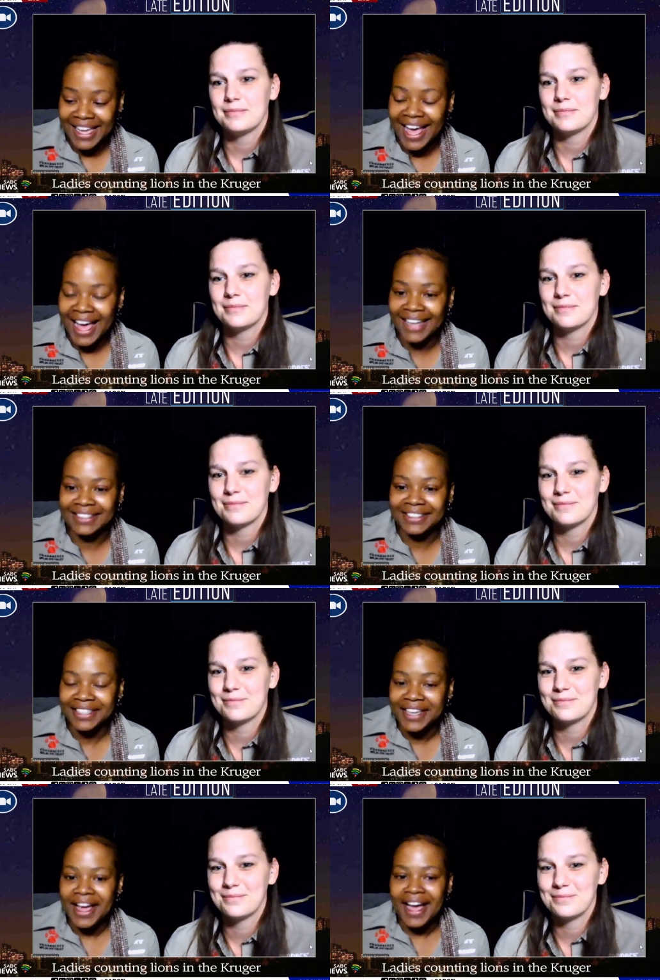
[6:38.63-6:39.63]
Speaker 1: and
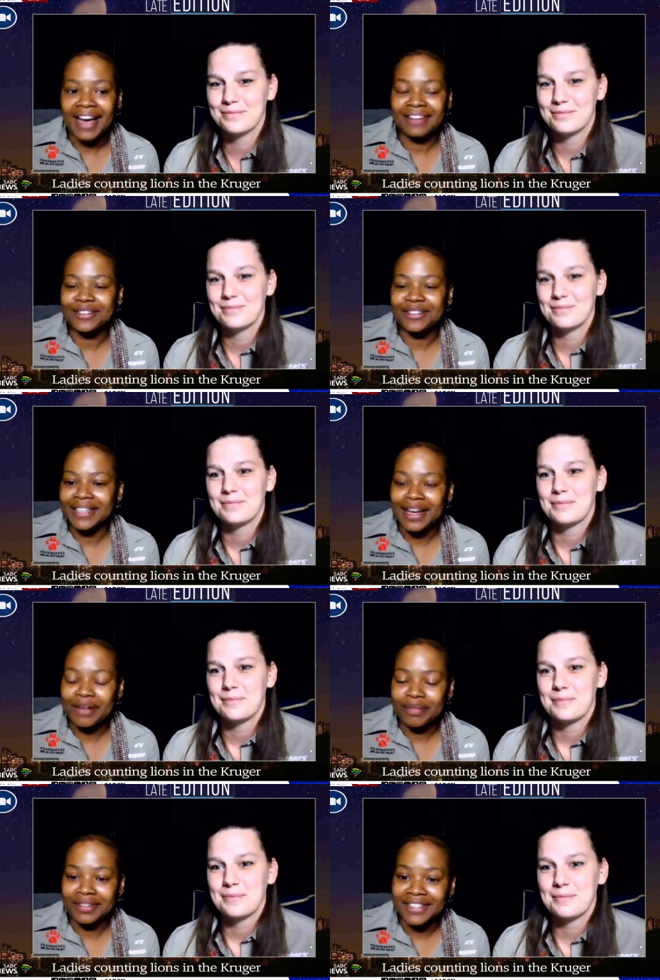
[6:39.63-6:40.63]
I've told her a
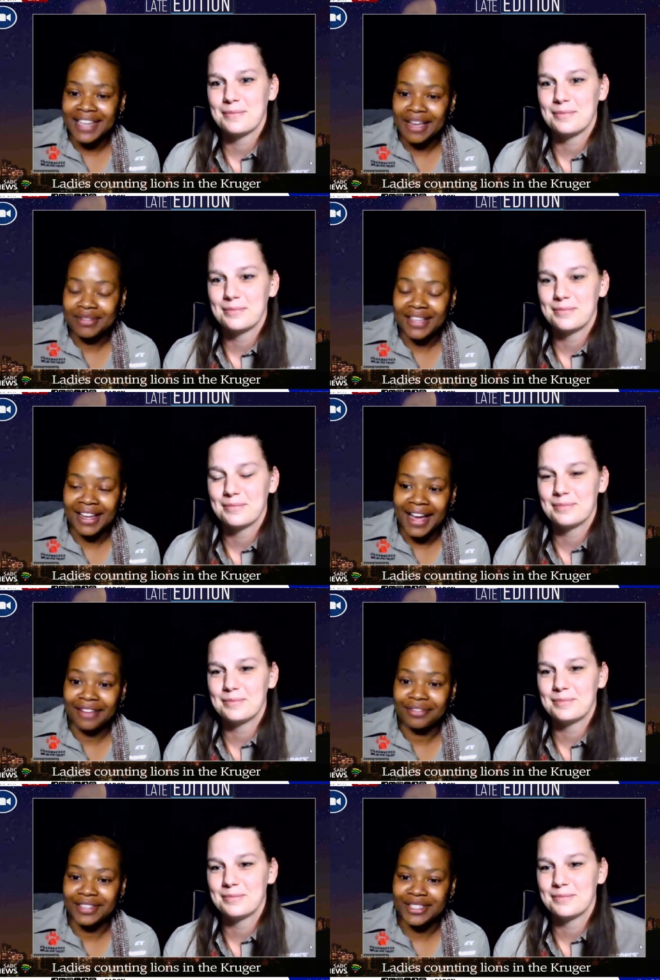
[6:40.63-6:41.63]
couple of times that I
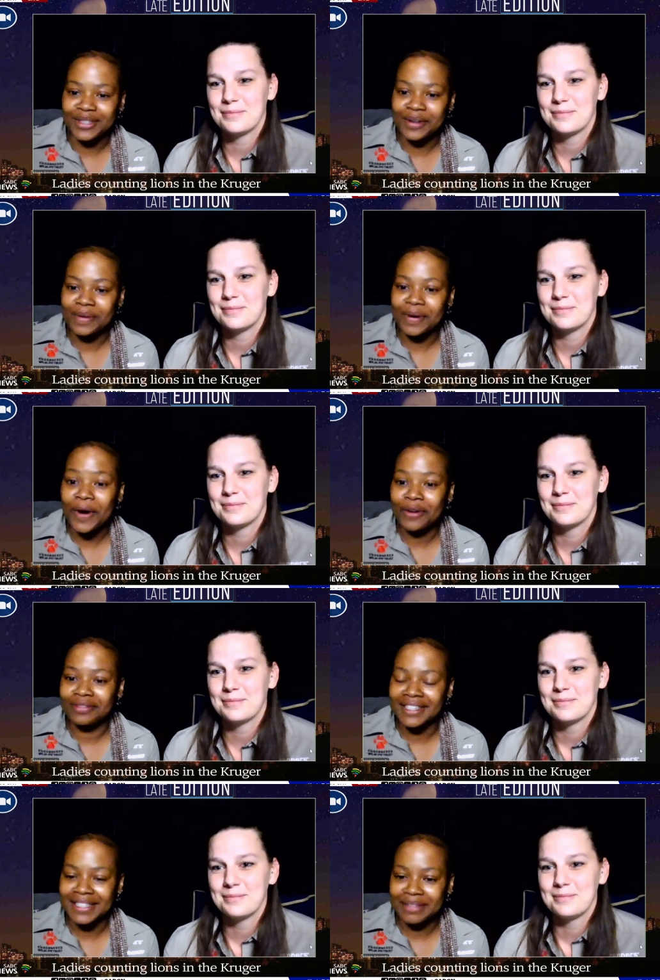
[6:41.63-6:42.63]
feel so
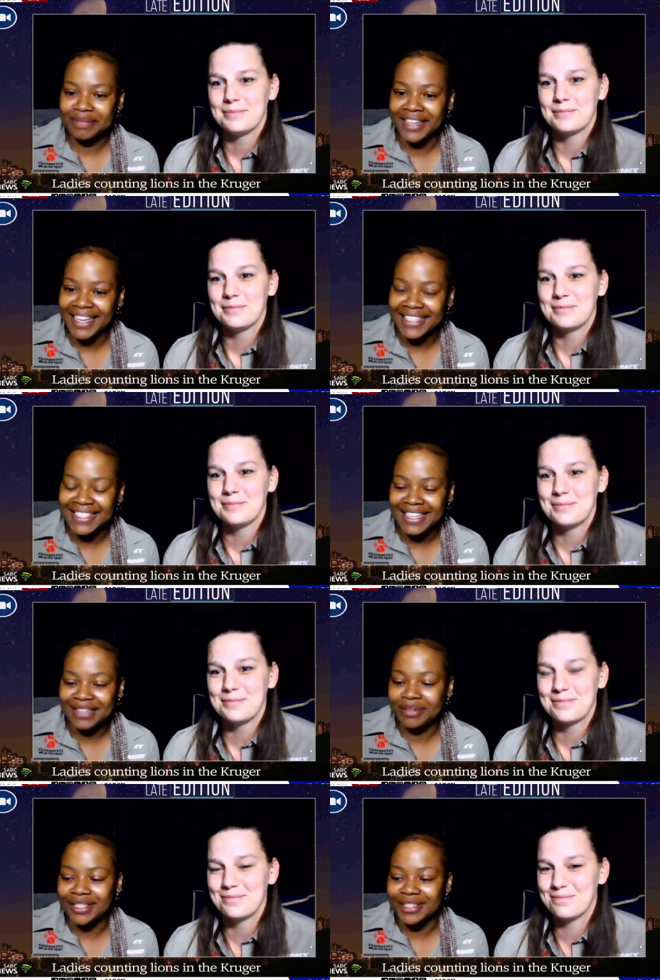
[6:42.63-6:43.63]

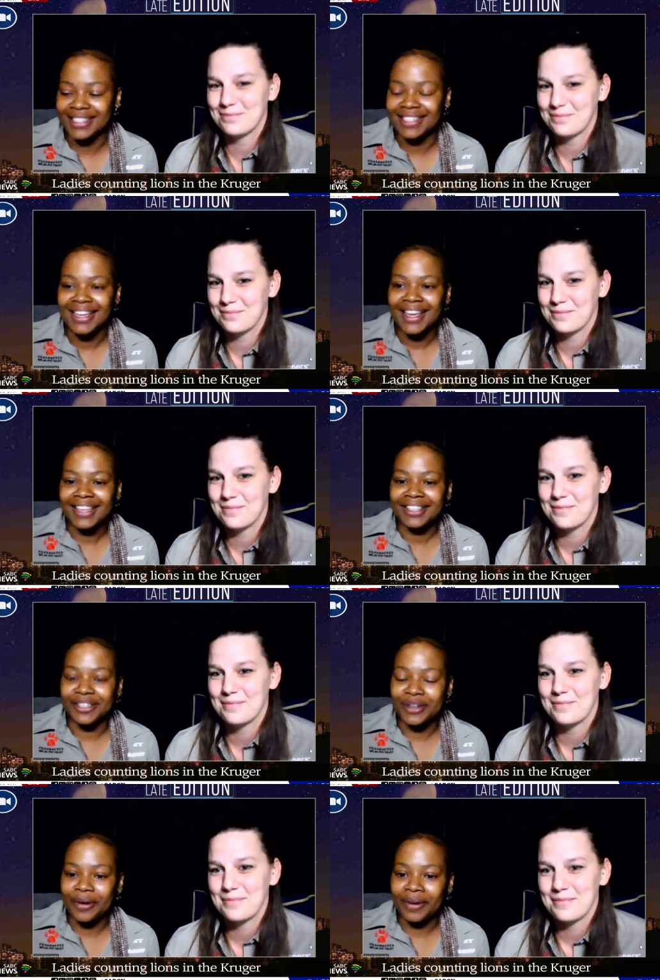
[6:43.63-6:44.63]
overstimulated because, you
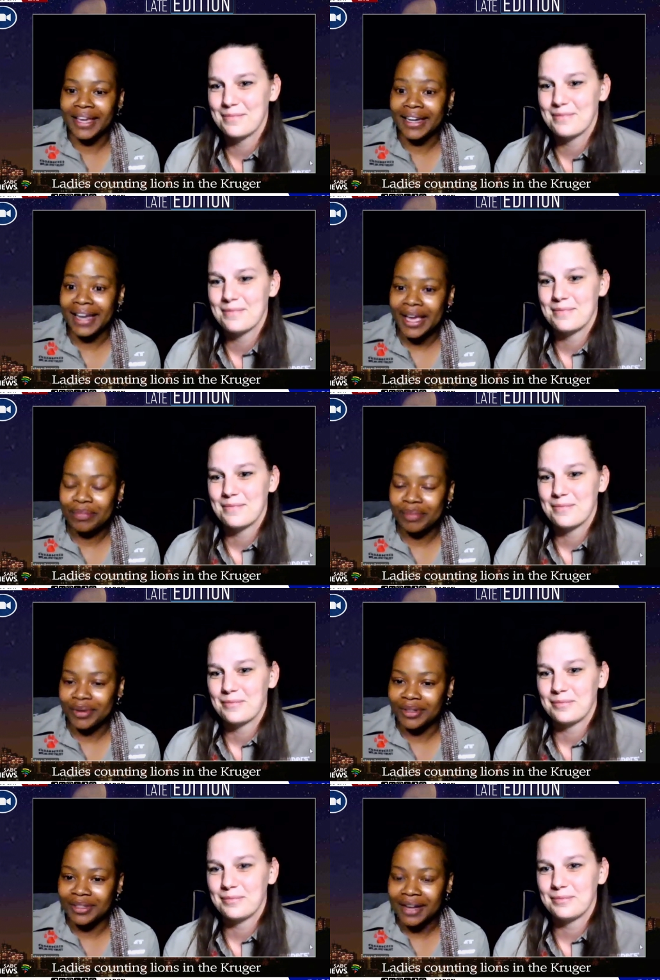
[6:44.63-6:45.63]
know, in
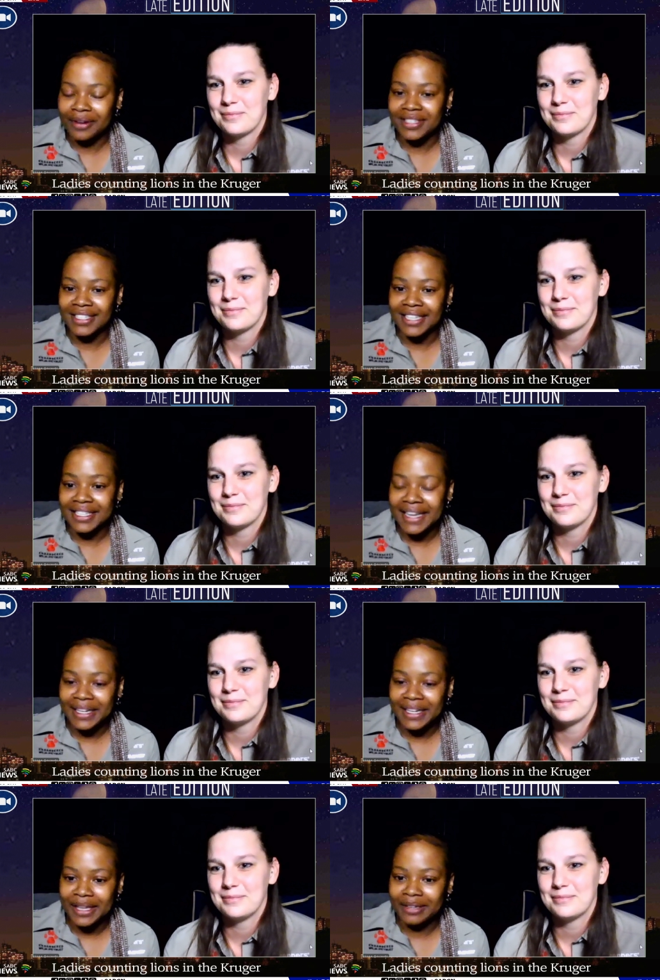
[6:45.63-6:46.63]
April I was
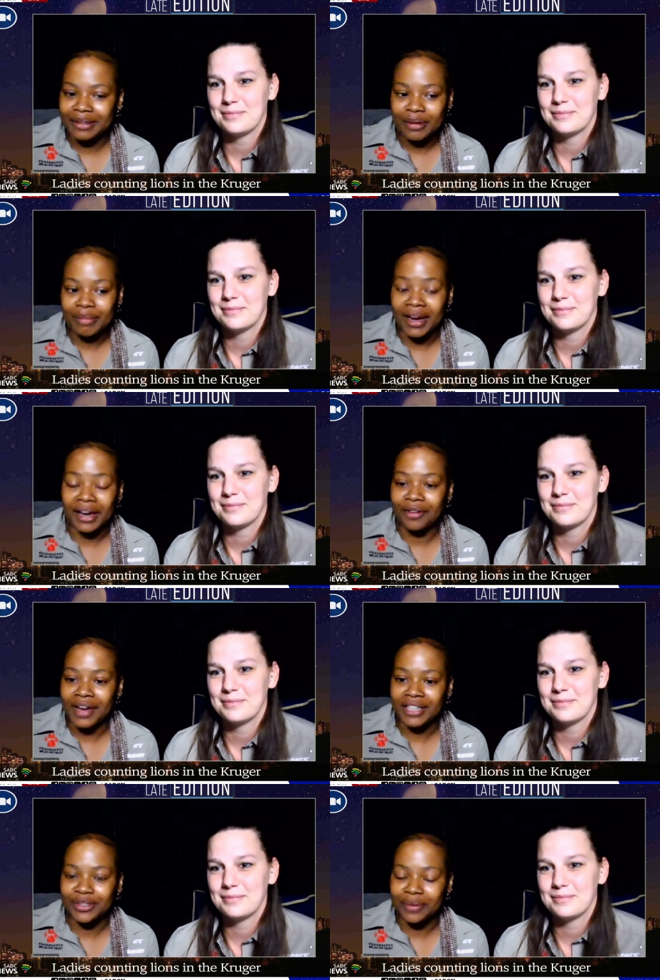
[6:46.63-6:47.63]
attending my
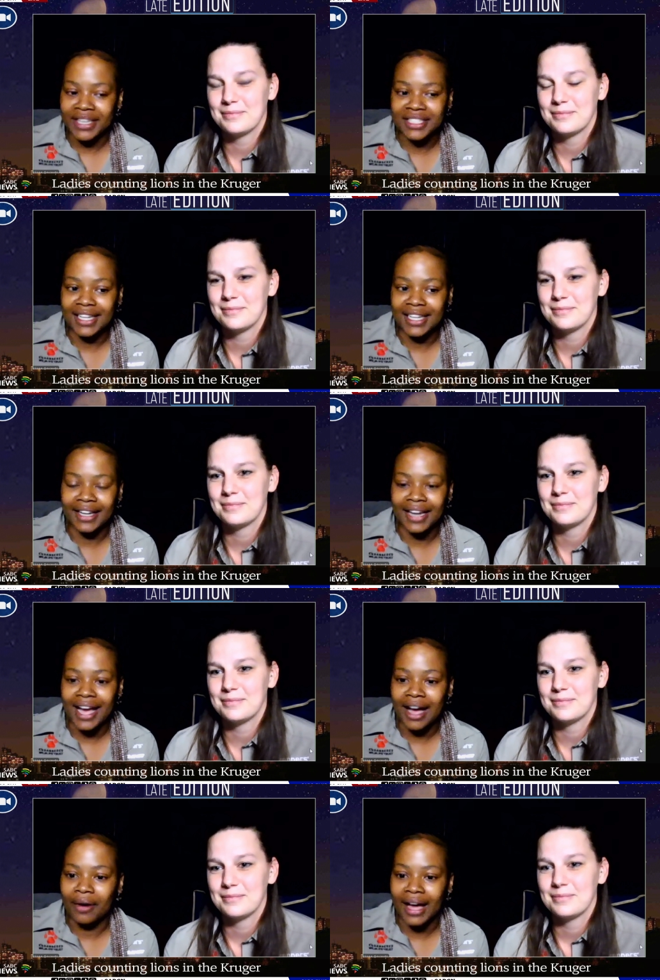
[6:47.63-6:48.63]
graduation and
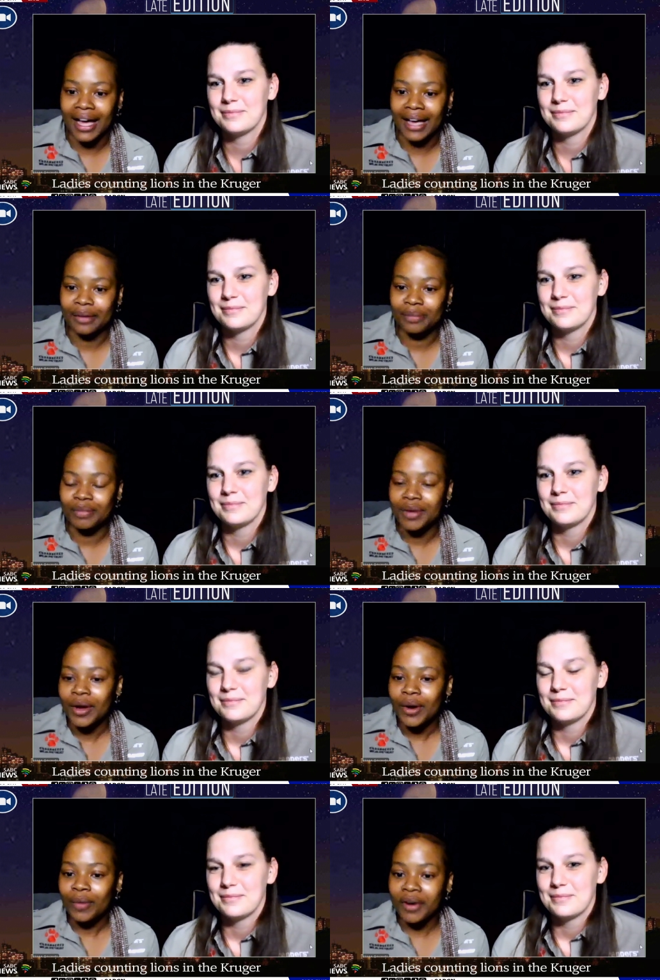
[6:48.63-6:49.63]
now I'm
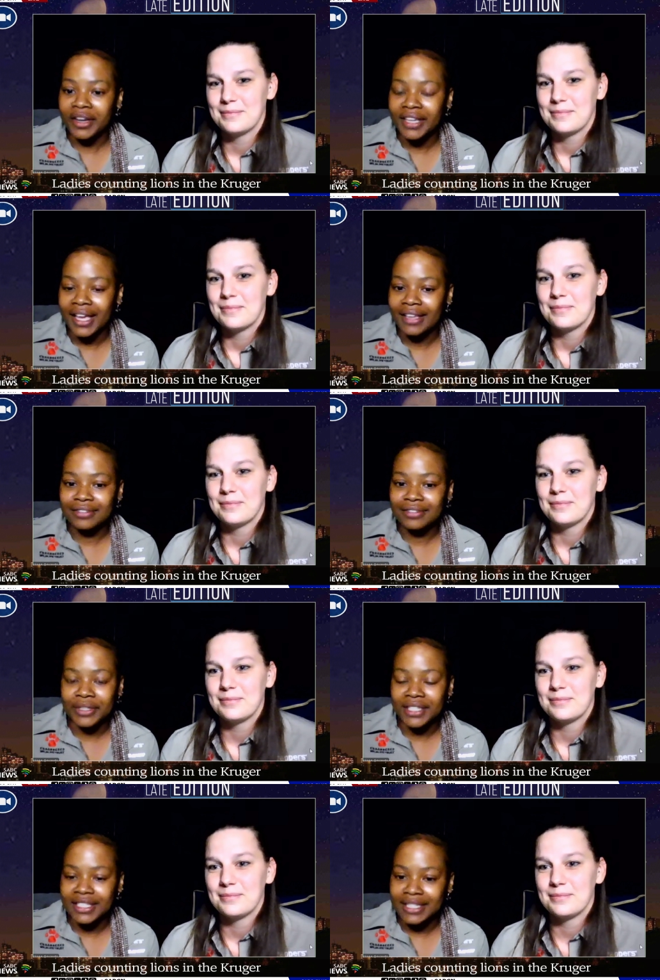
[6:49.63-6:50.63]
working for
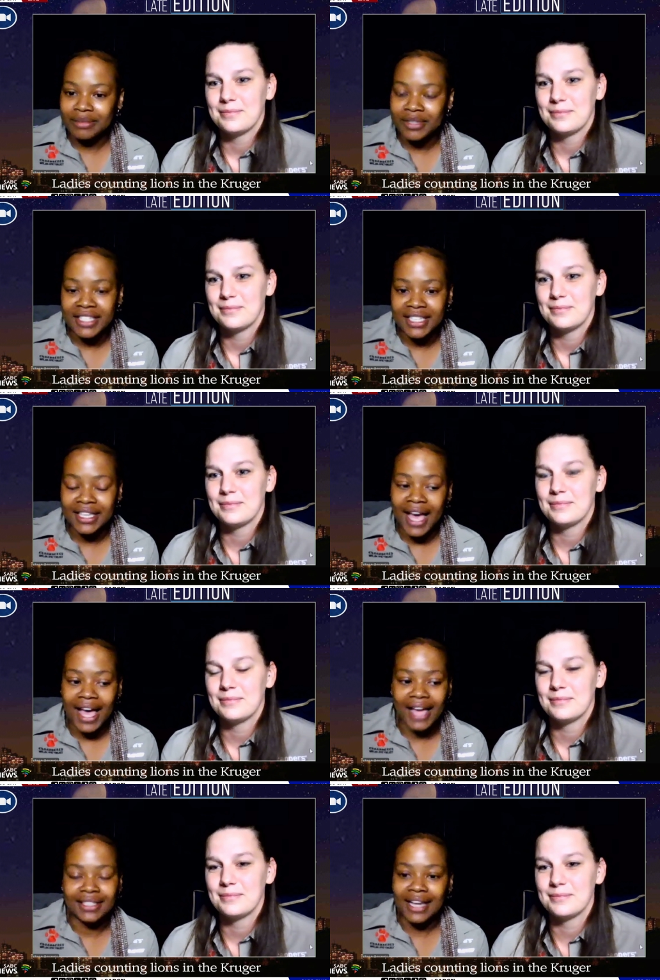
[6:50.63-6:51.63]
E W T,
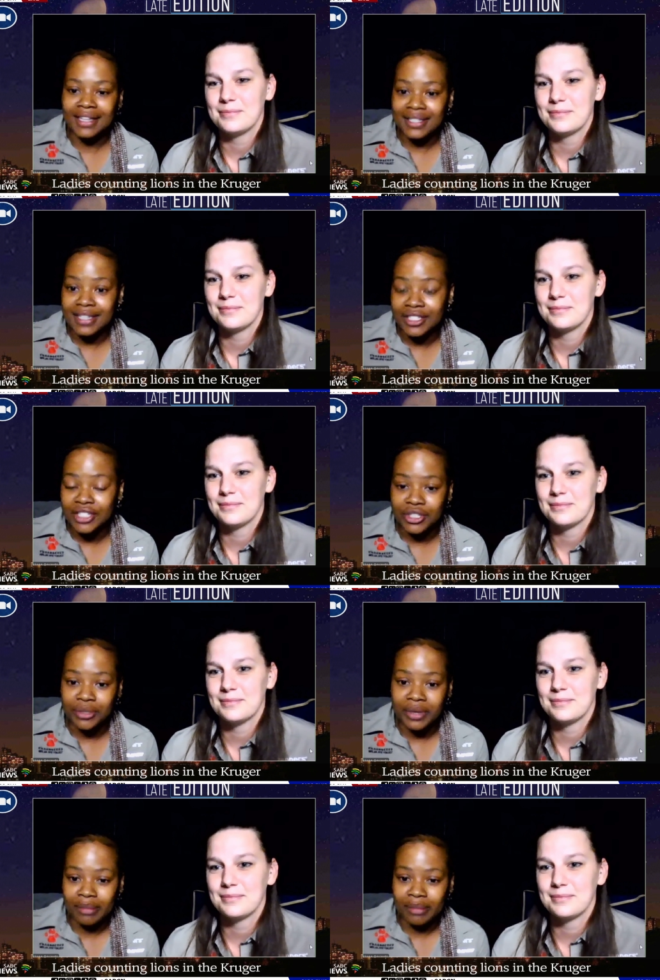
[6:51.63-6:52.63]
and Alison, she's
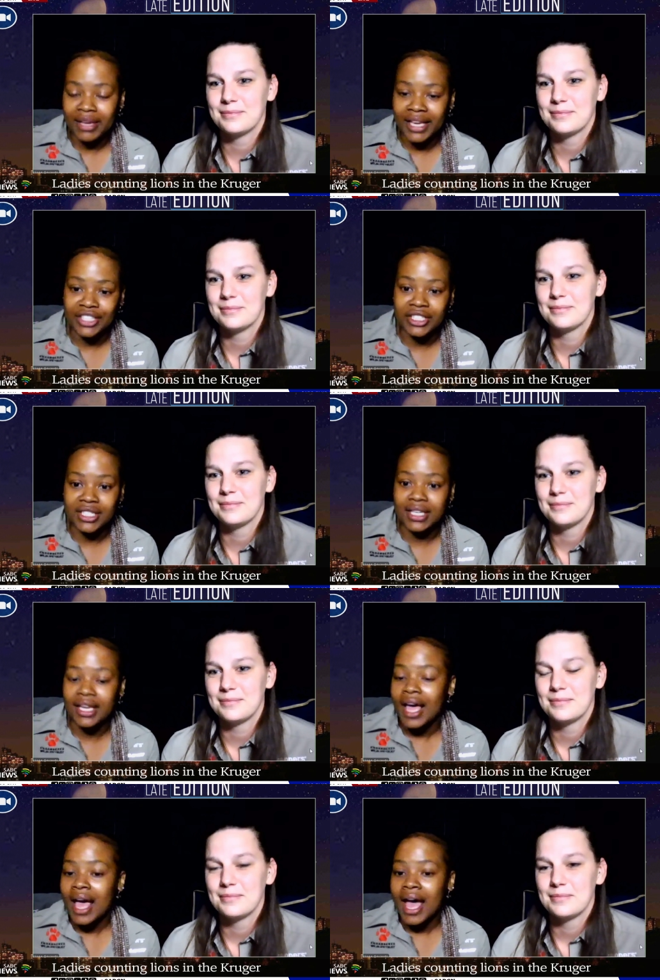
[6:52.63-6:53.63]
doing her PhD,
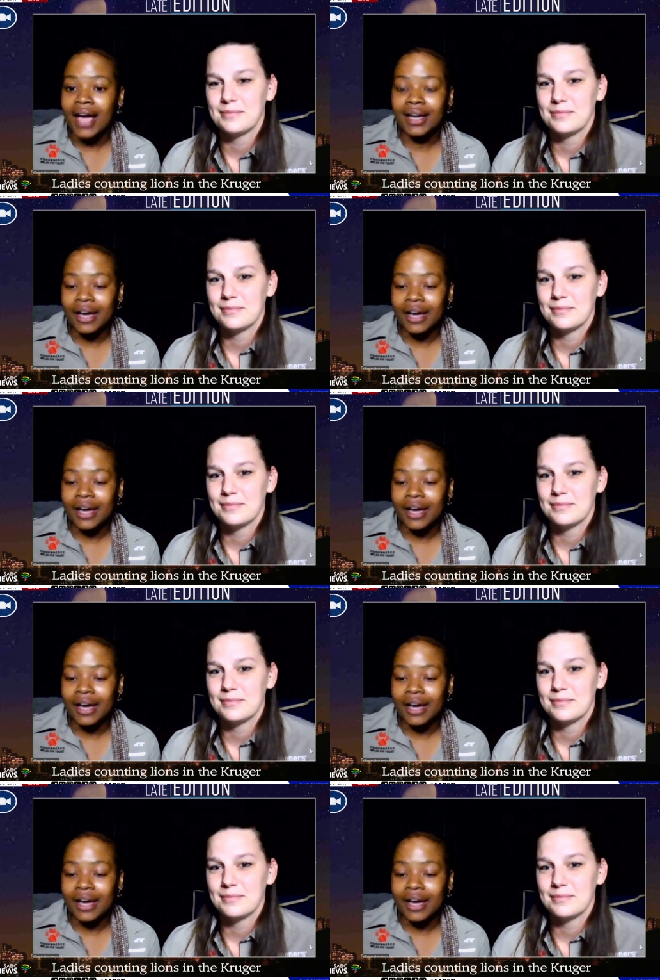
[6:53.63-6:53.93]
and I